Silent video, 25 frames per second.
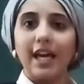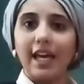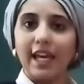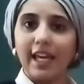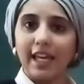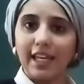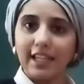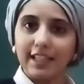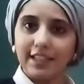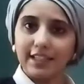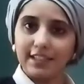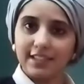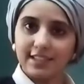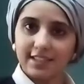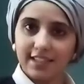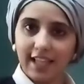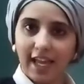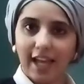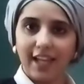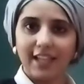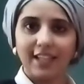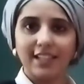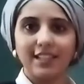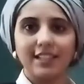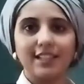
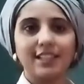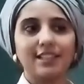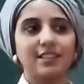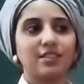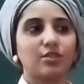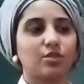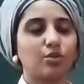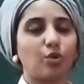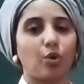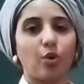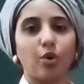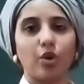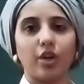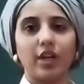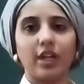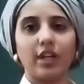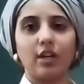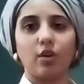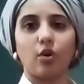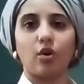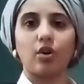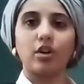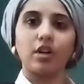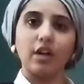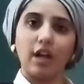inside the soil
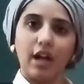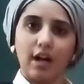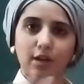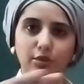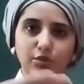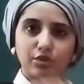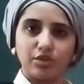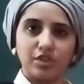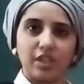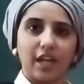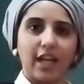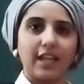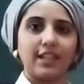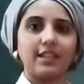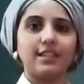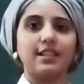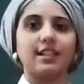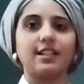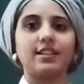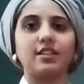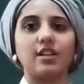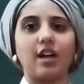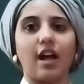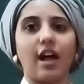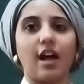or outside the
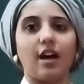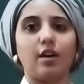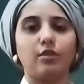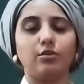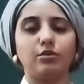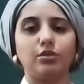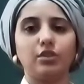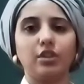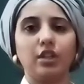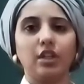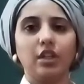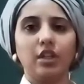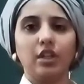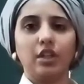ground,